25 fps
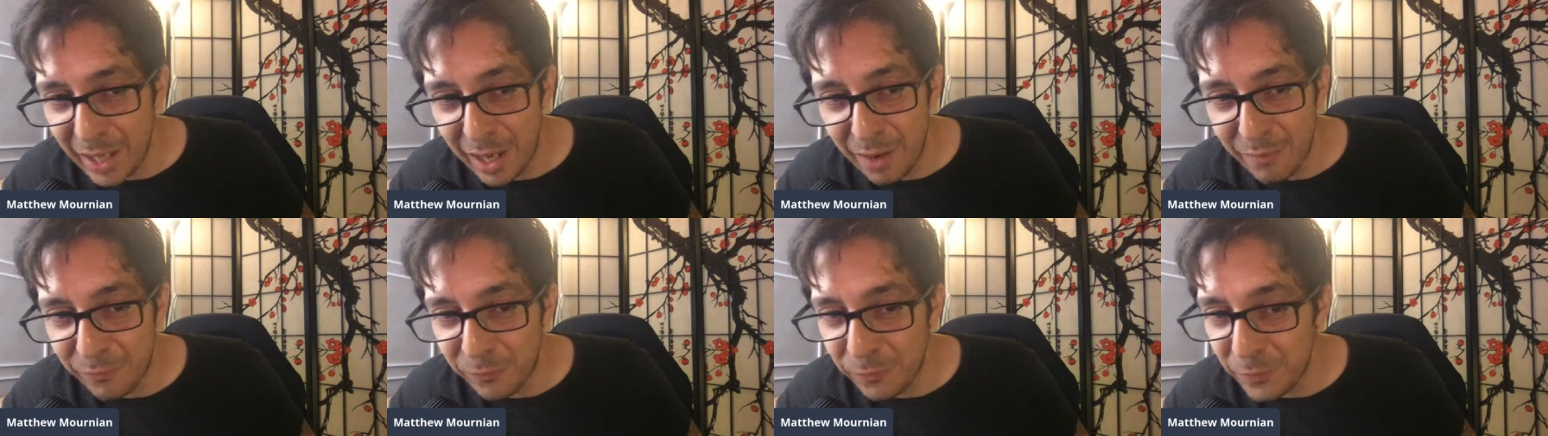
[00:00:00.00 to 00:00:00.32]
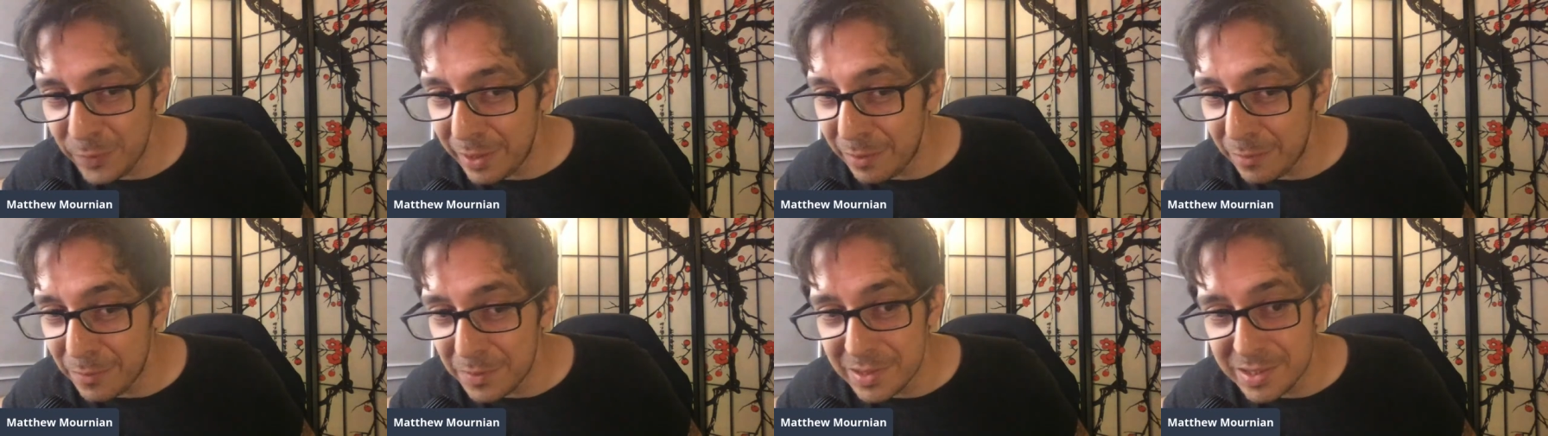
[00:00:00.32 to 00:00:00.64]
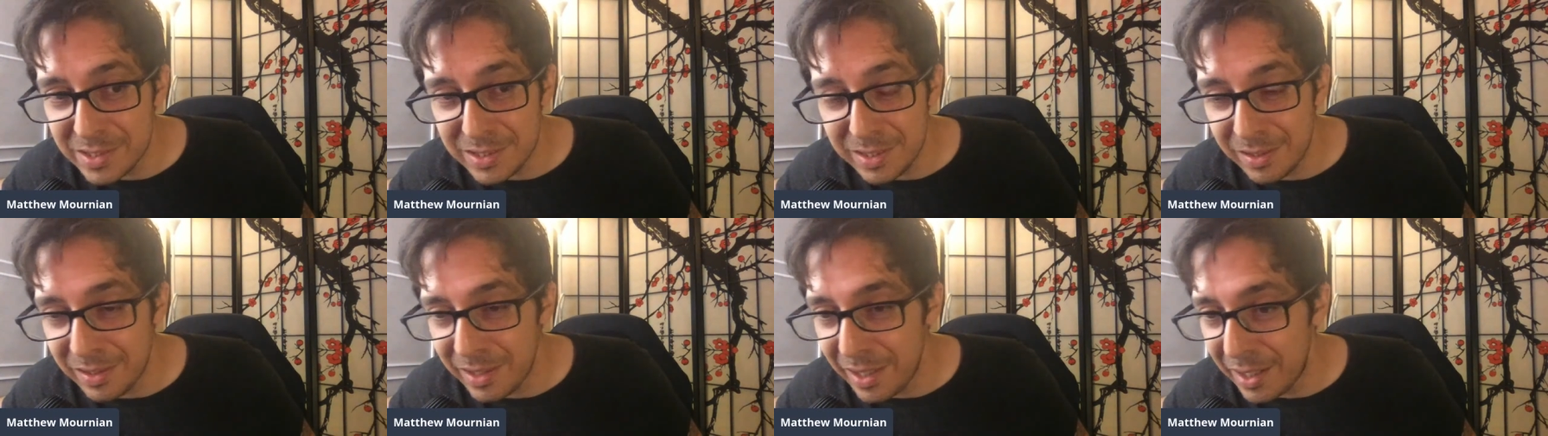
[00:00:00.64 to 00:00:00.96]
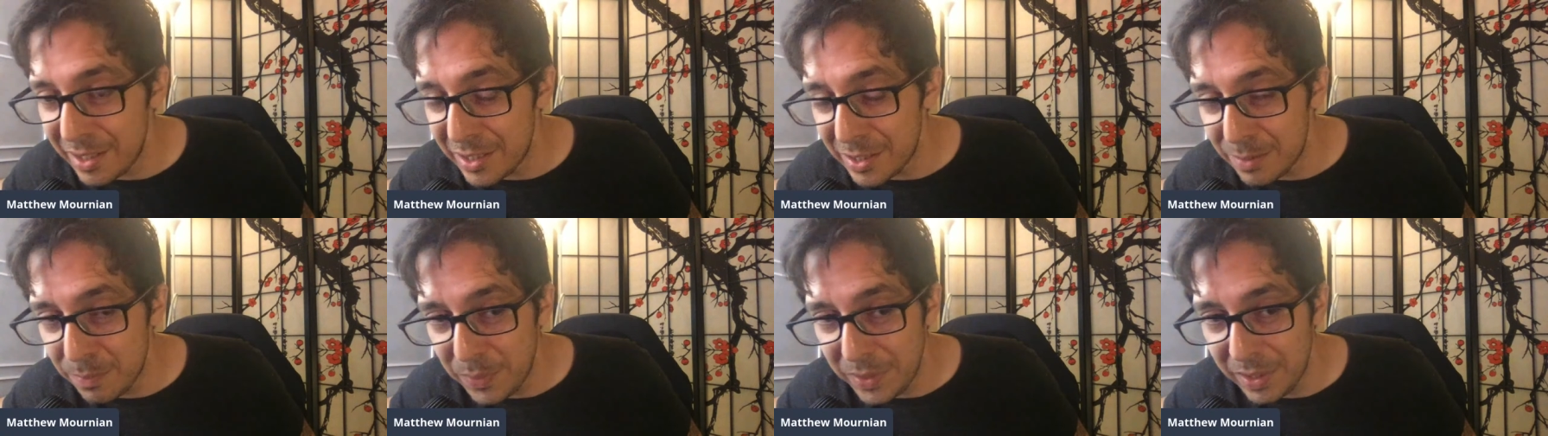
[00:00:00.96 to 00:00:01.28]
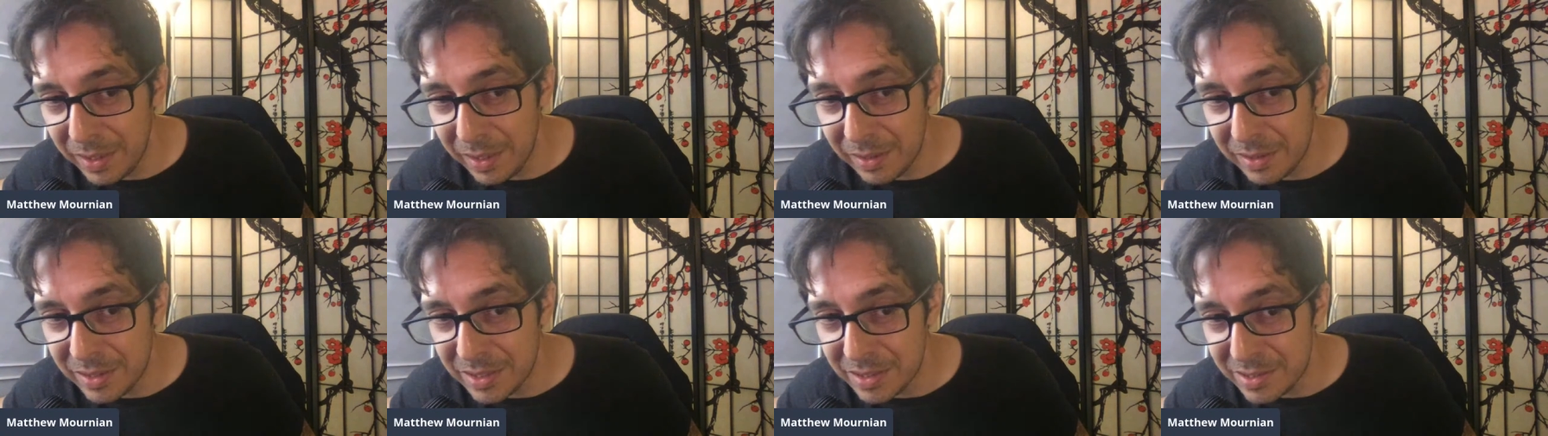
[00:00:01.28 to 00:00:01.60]
frequency that is
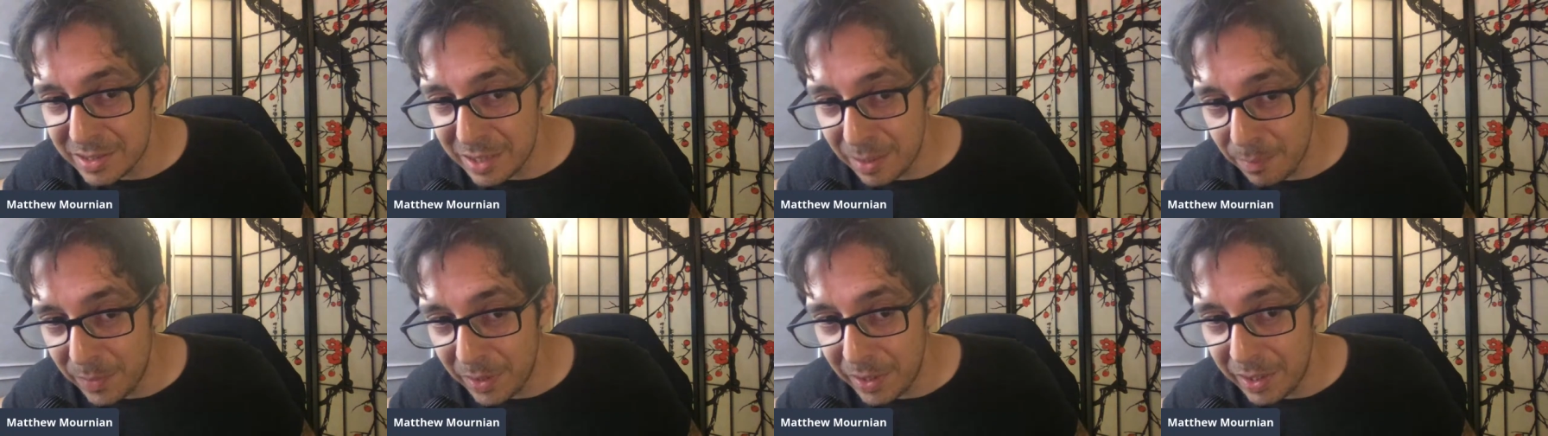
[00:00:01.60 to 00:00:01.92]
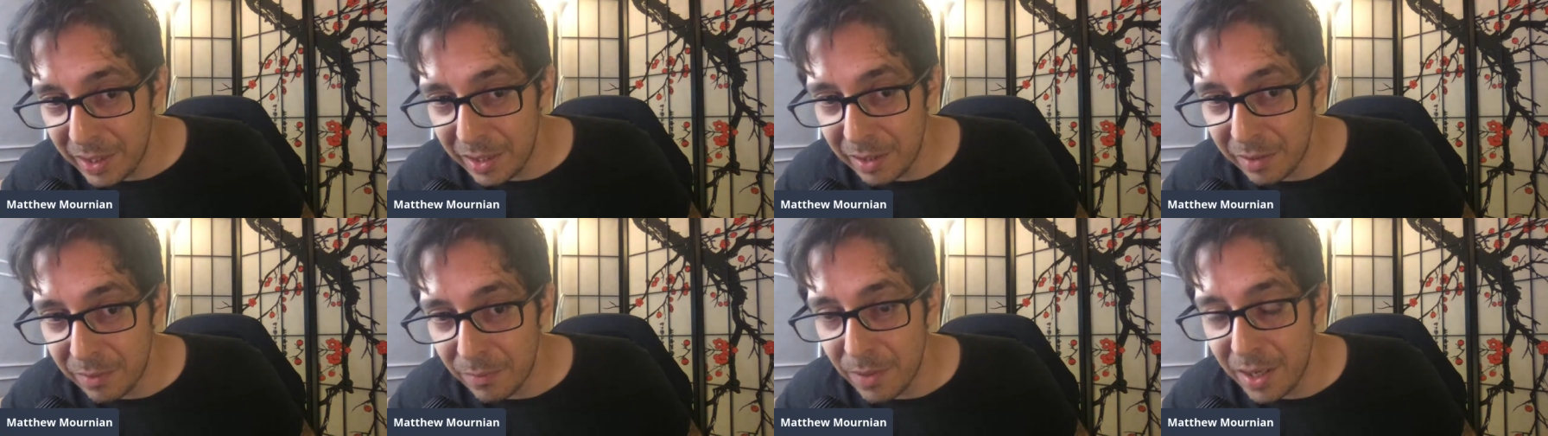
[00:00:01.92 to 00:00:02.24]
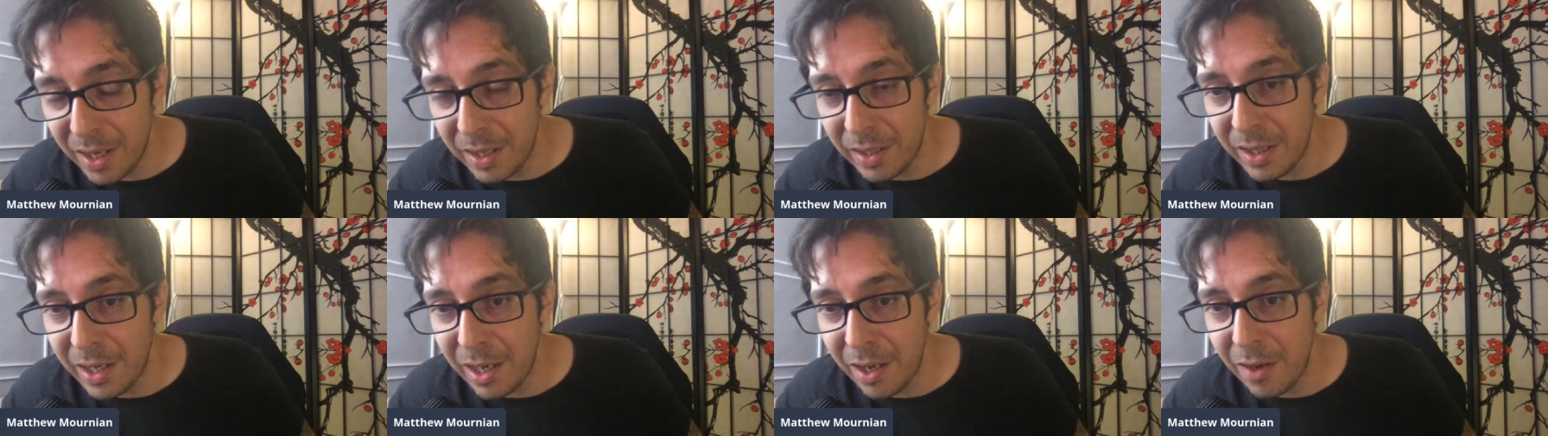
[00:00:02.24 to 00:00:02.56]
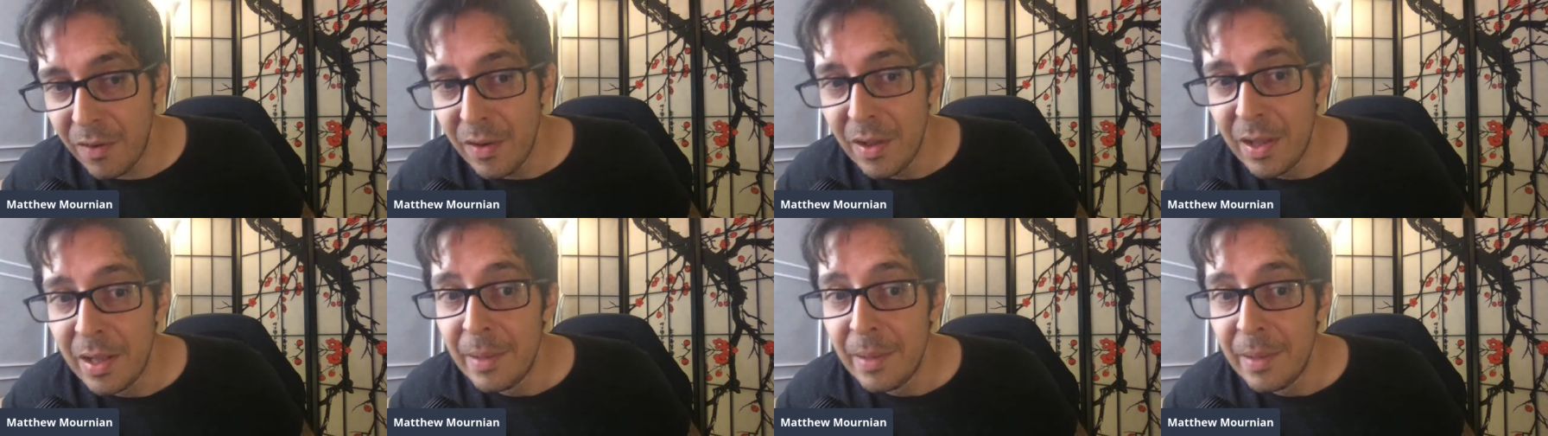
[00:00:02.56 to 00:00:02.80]
being disseminated right now,